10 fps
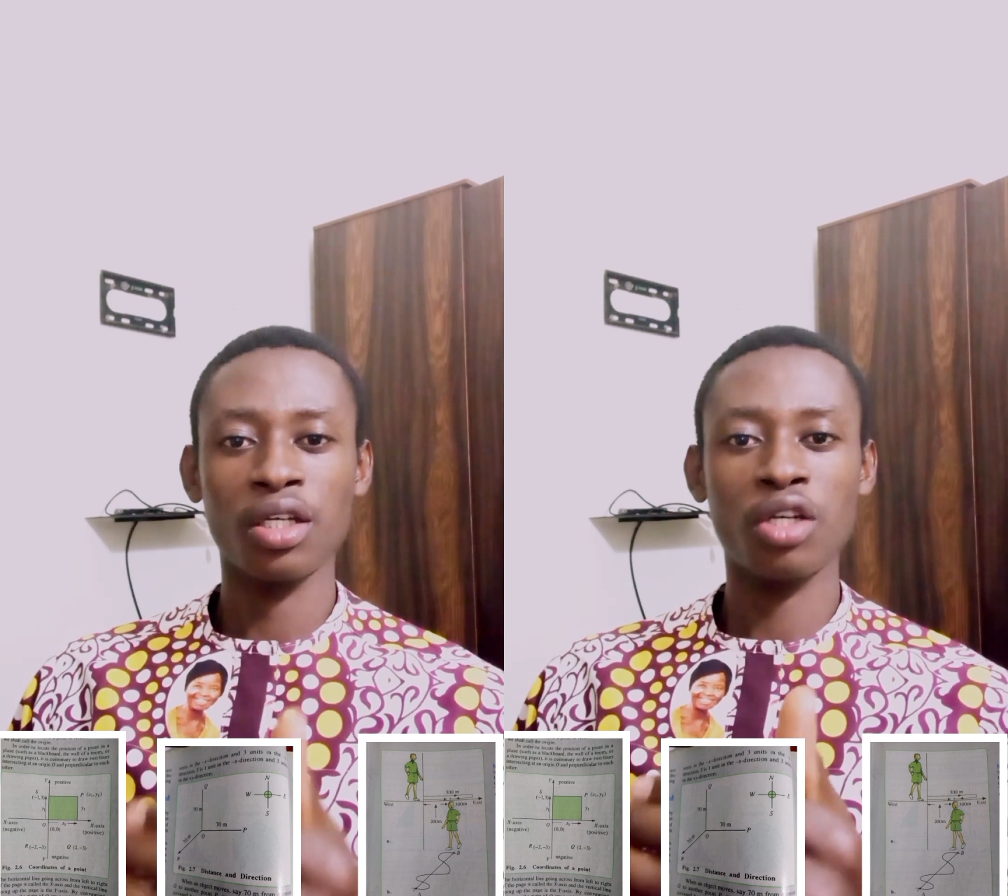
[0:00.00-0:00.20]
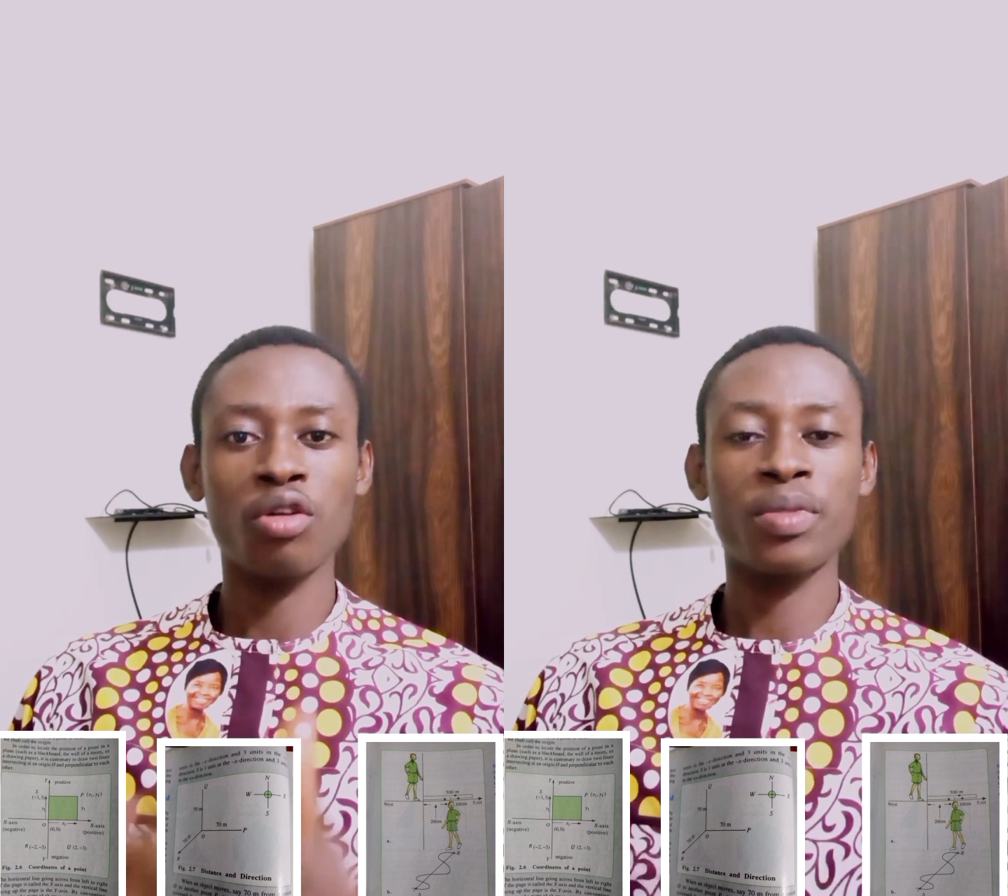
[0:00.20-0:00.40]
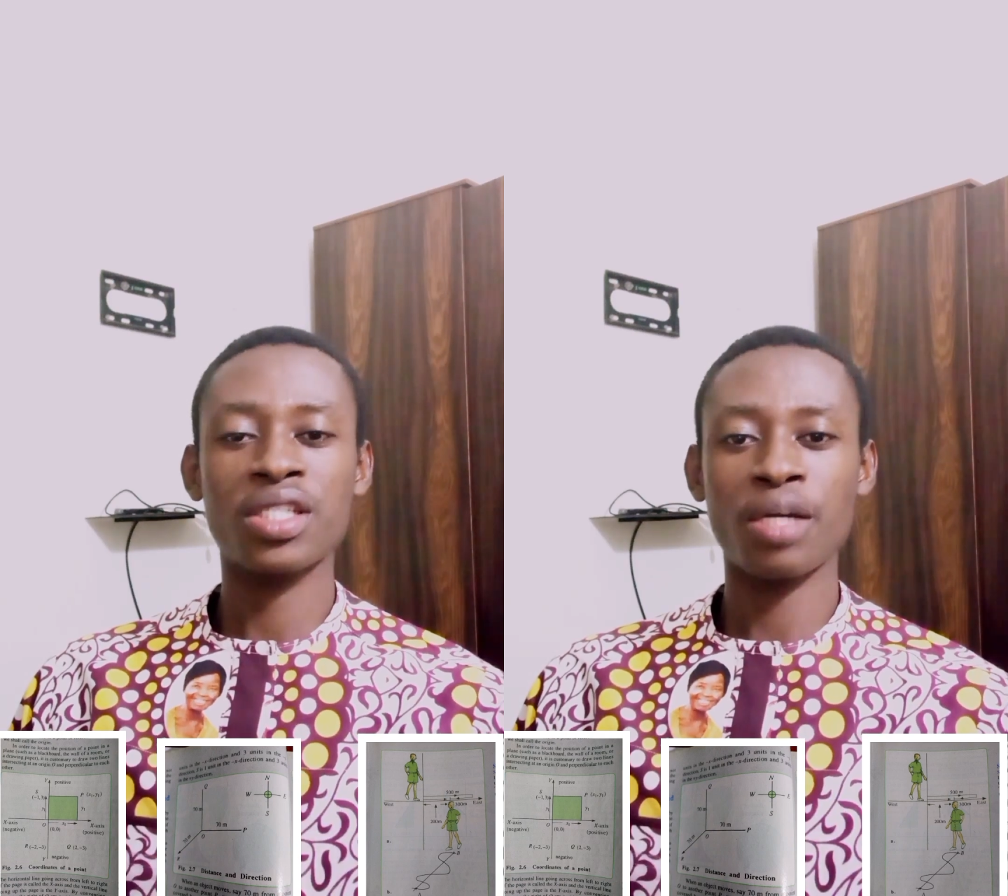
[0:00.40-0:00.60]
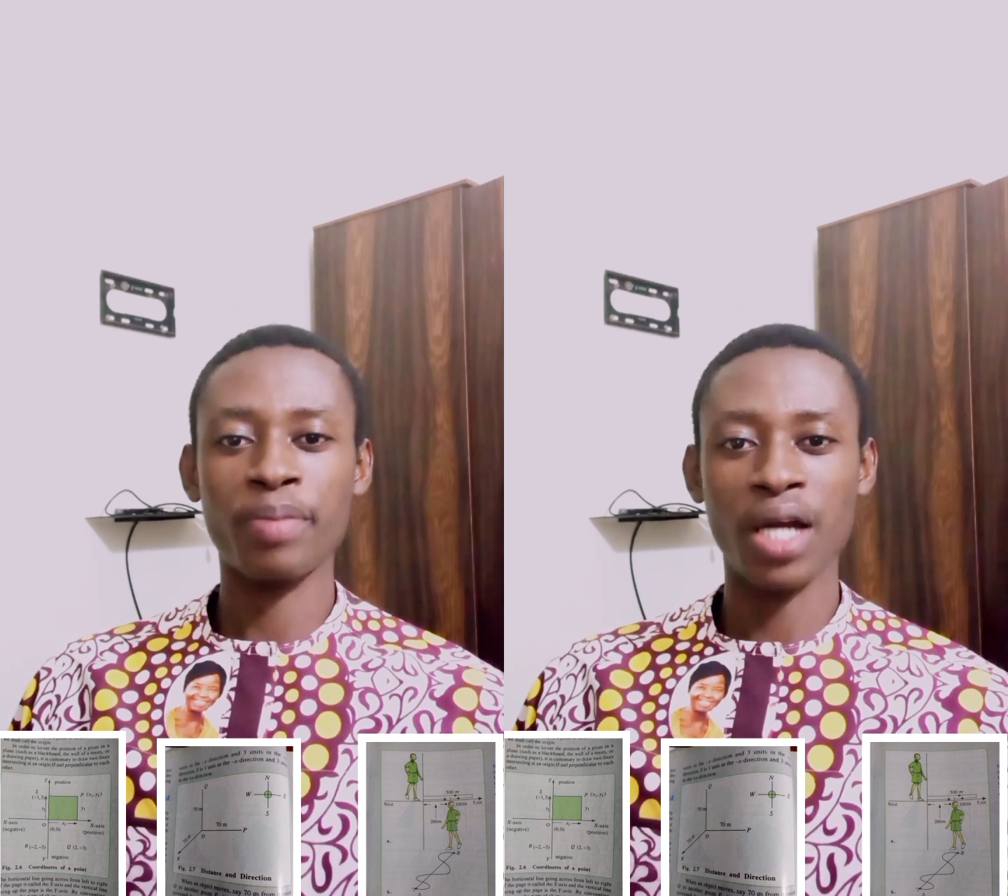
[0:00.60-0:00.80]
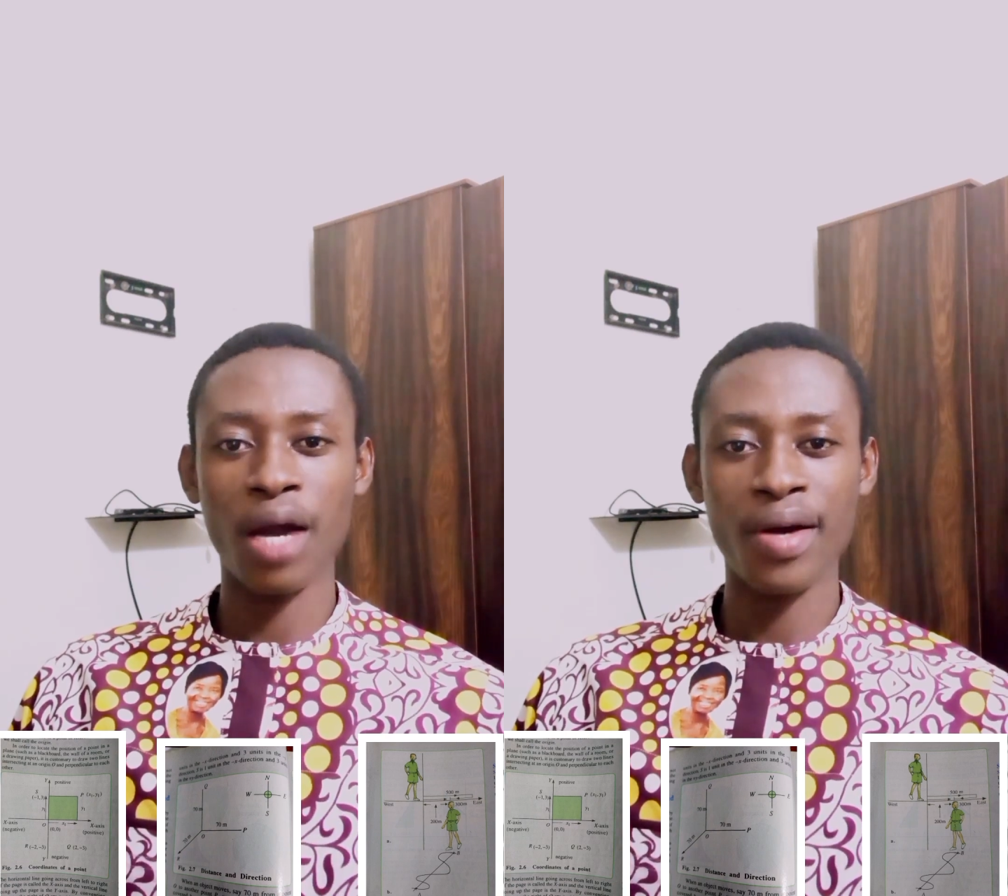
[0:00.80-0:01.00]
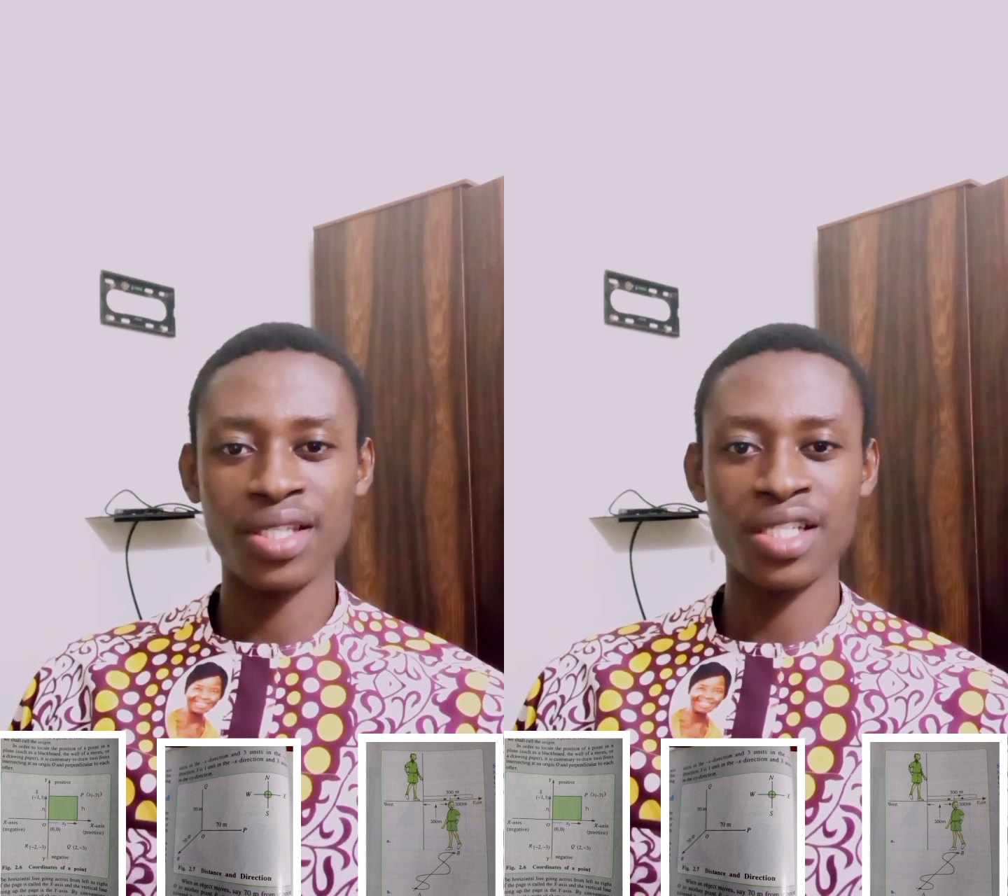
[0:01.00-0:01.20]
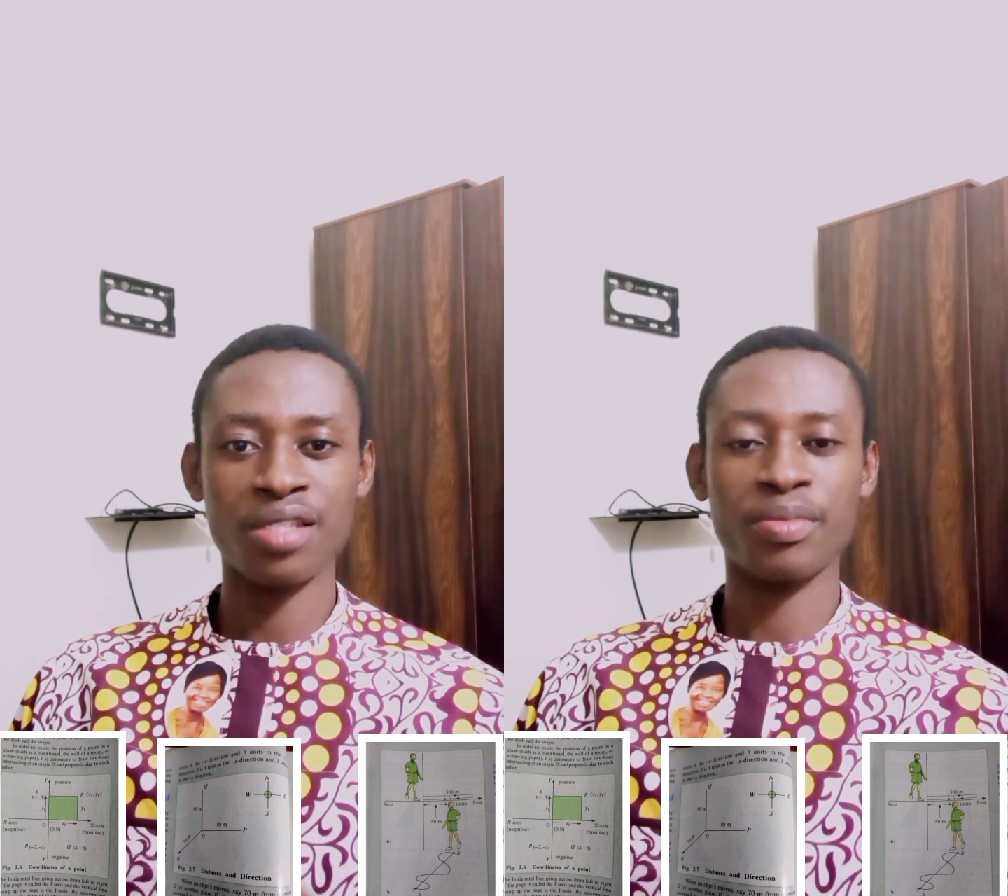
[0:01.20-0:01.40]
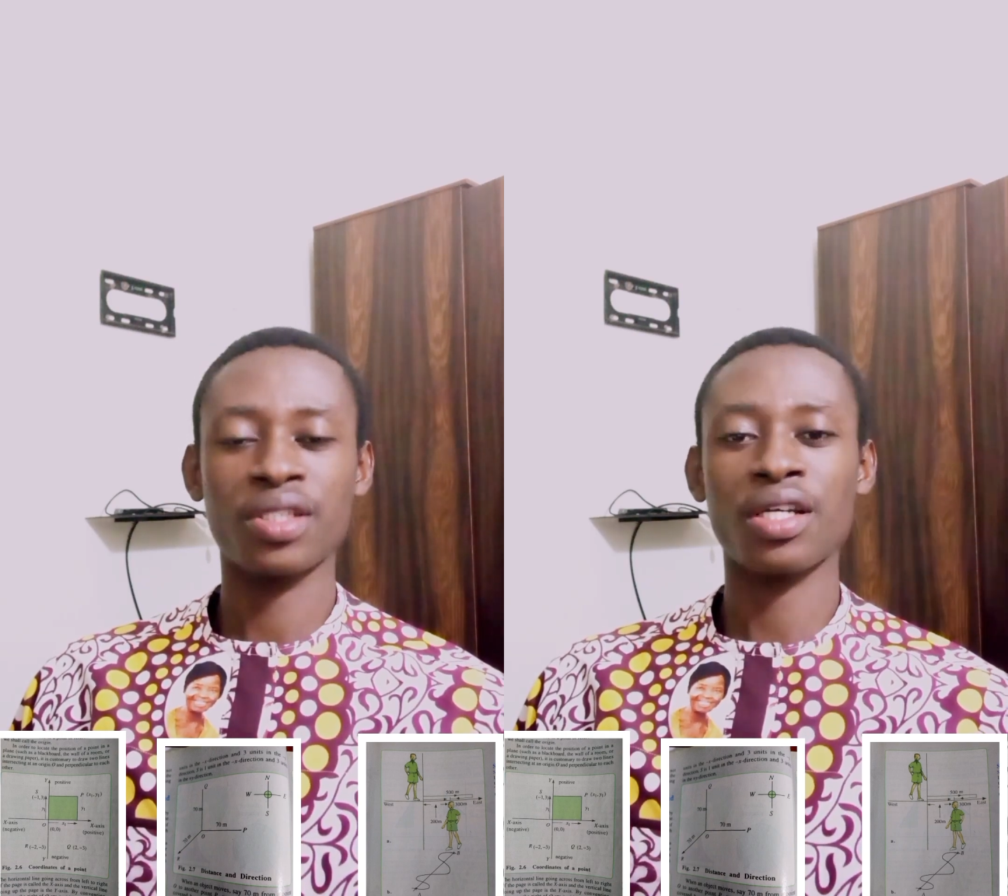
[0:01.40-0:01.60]
kilometer per hour,
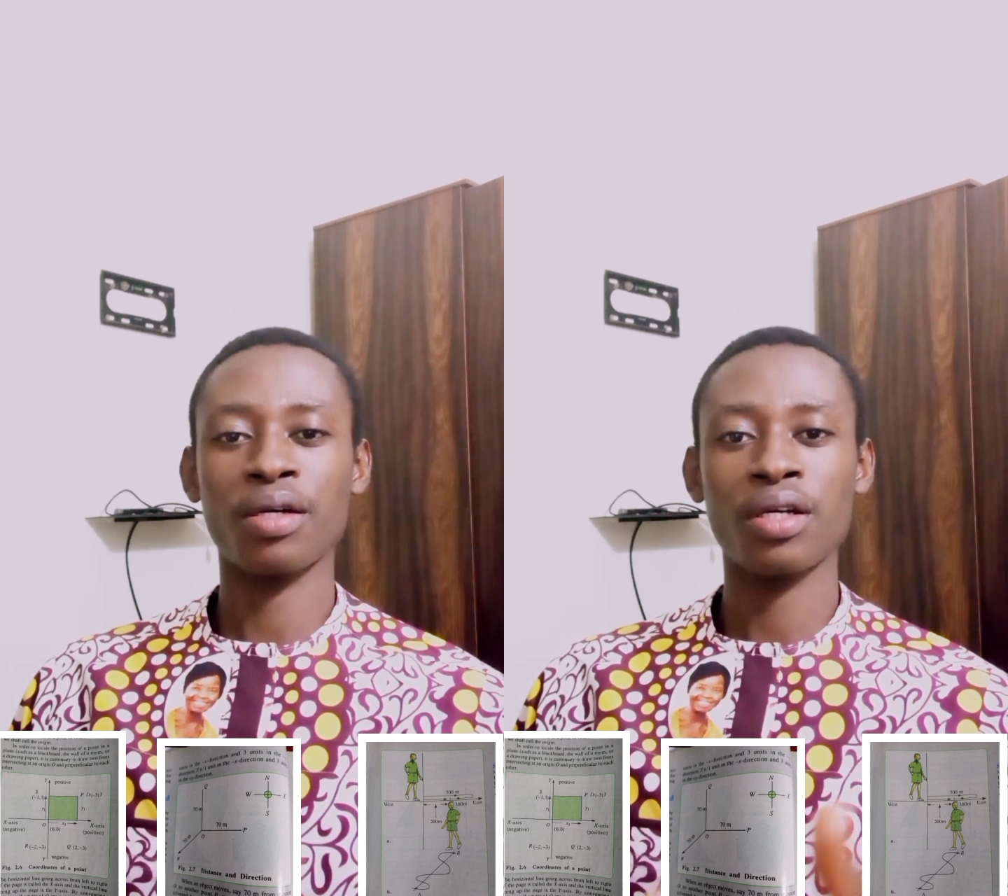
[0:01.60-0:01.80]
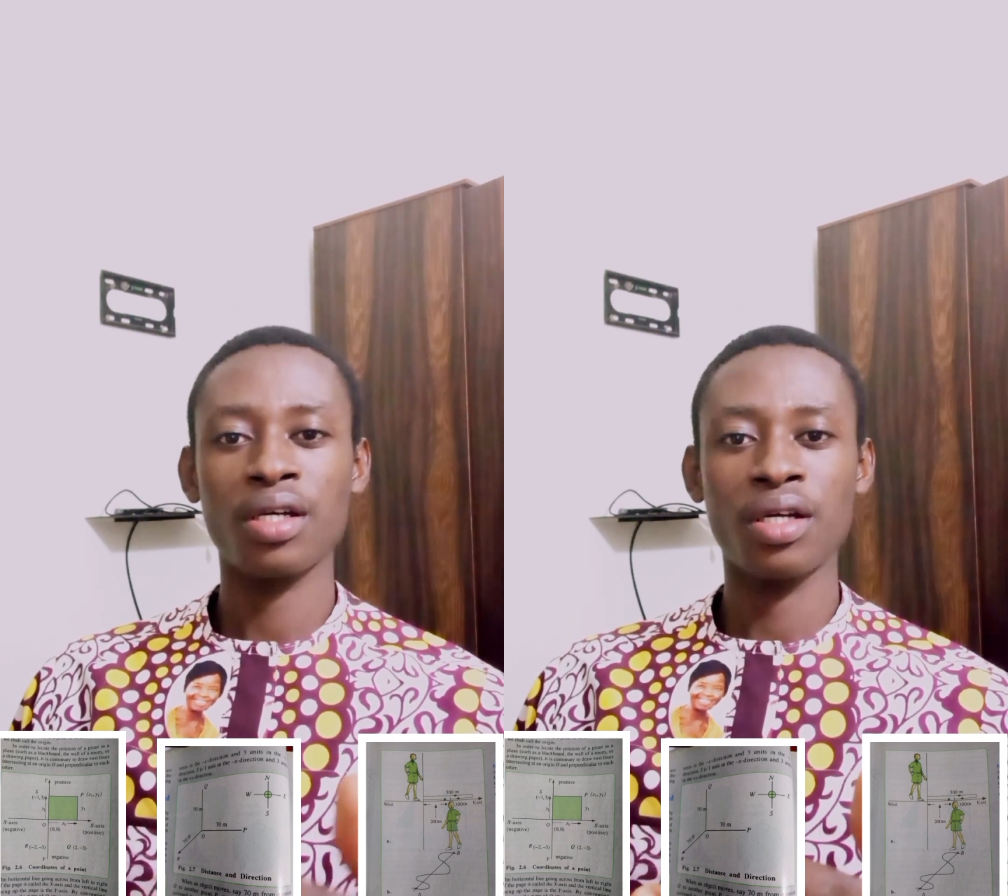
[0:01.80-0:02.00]
centimeter